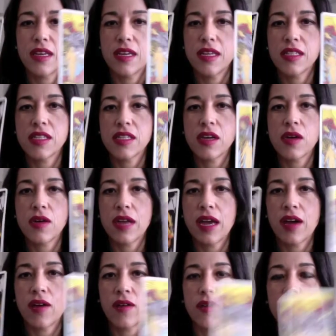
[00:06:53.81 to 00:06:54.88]
So
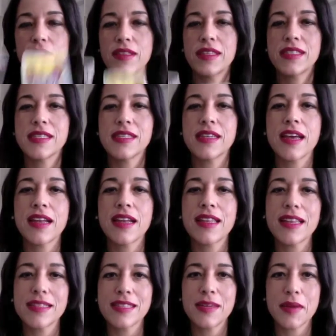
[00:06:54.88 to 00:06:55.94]
now, this is not a
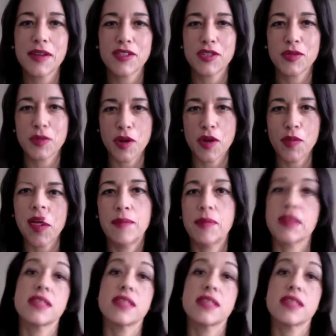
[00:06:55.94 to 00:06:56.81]
lesson about tarot per se.